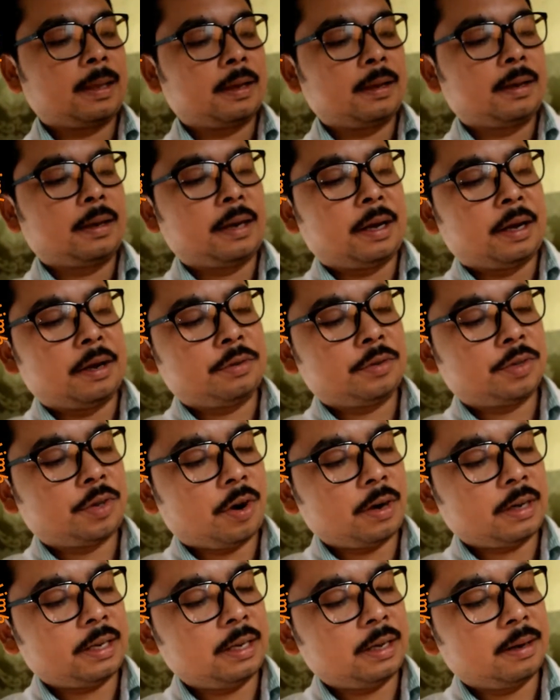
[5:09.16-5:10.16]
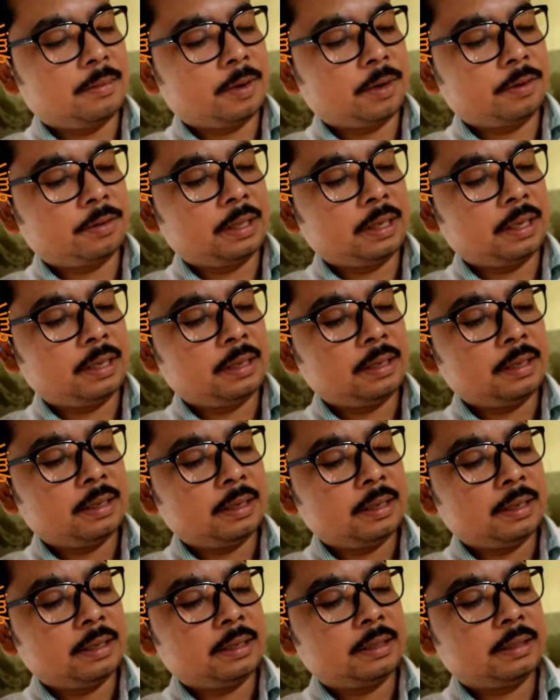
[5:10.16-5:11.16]
Now talking about the
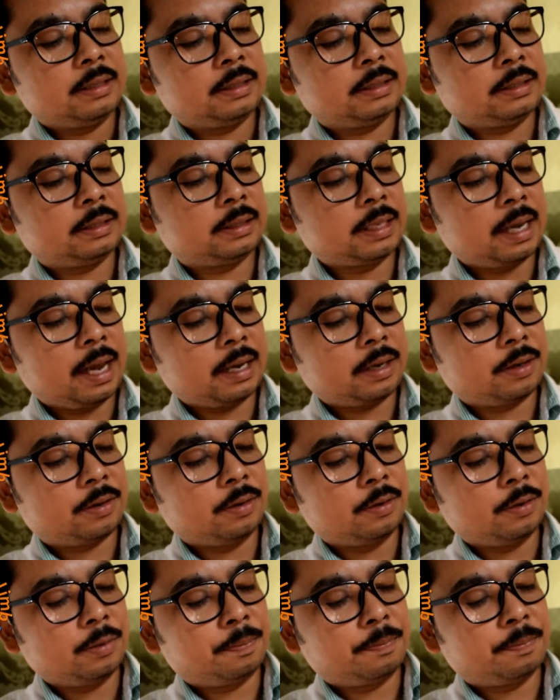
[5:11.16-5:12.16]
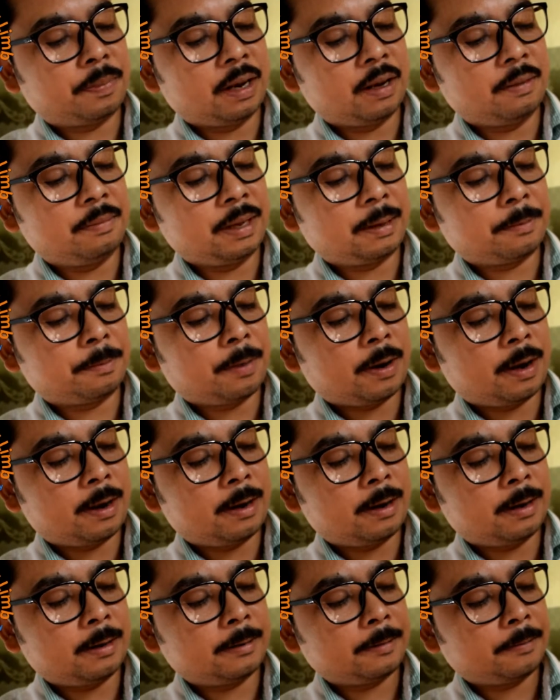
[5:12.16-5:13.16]
sacropelvic
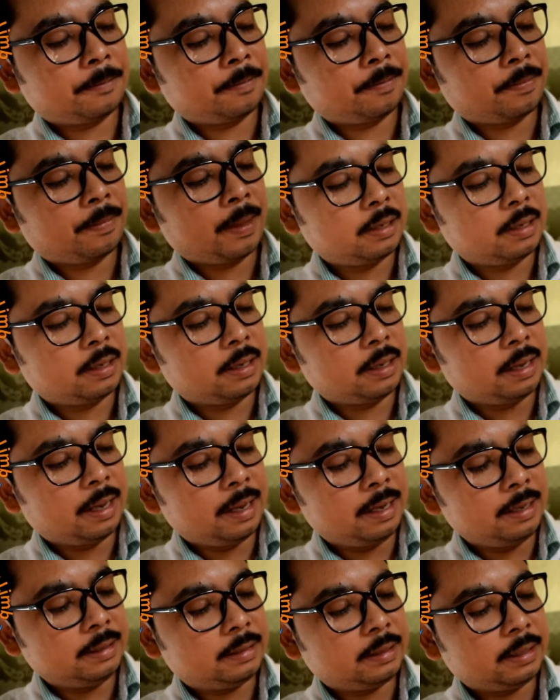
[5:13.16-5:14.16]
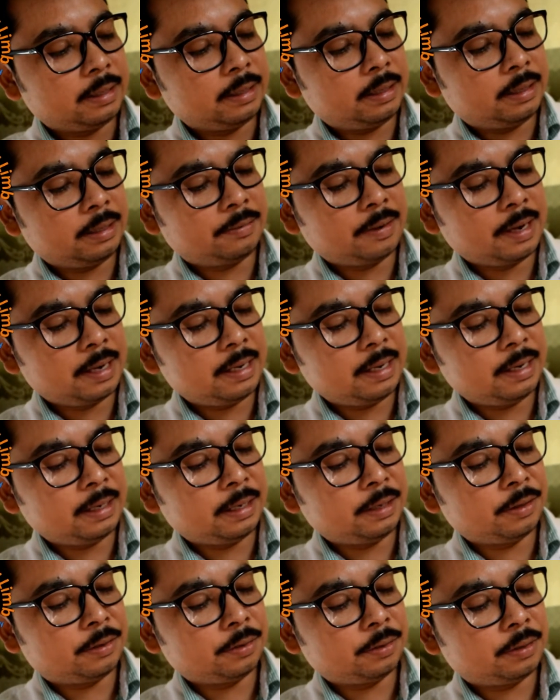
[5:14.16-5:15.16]
part, is divided
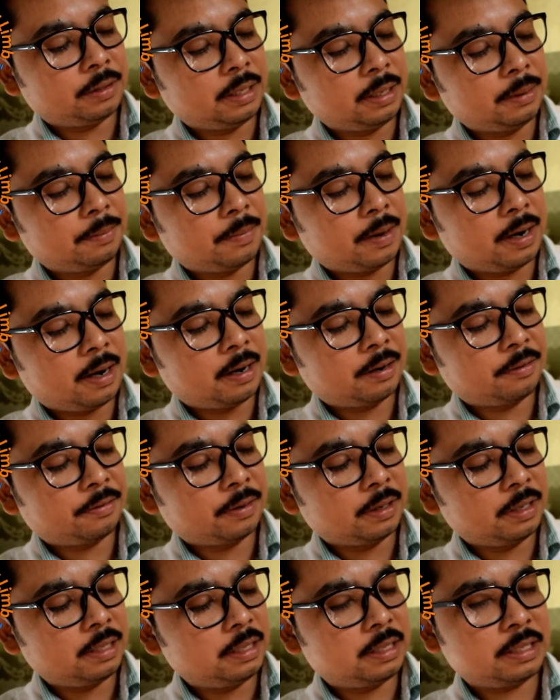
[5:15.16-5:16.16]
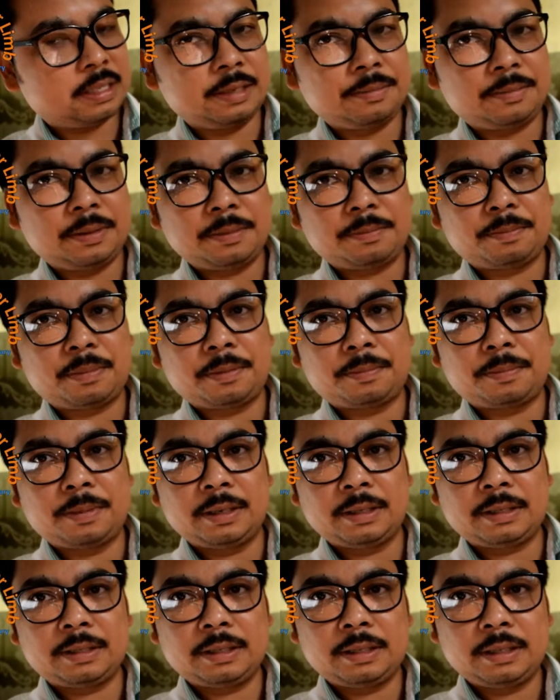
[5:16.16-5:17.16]
into three parts for descriptive
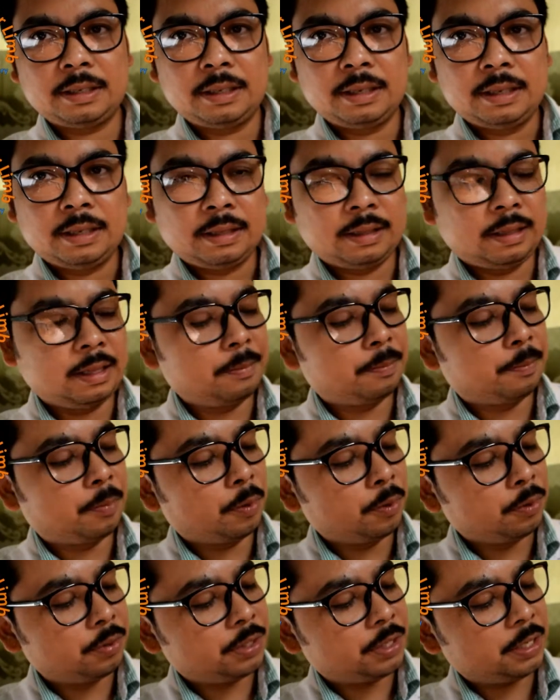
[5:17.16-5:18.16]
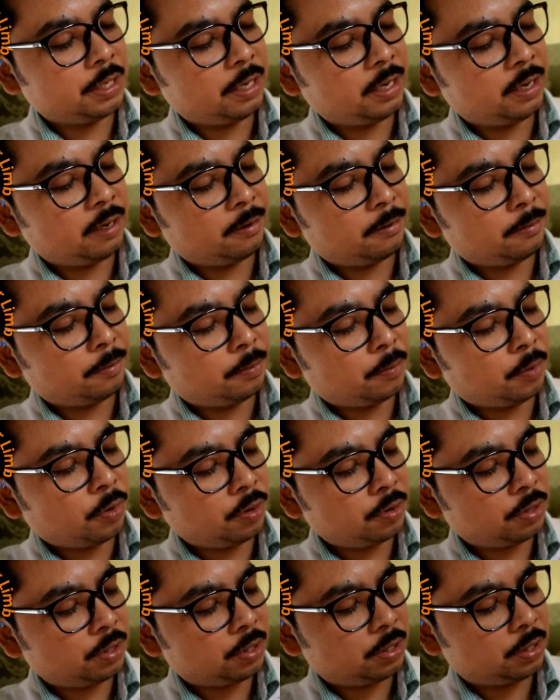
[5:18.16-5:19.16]
purpose. The posterior
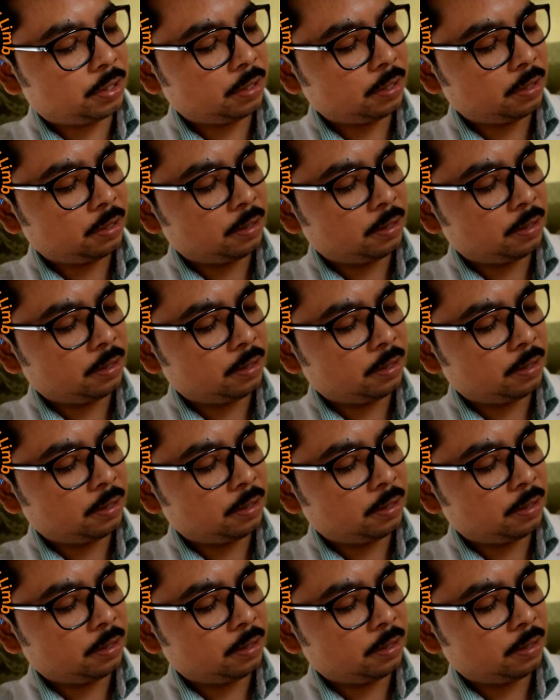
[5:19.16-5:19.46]
most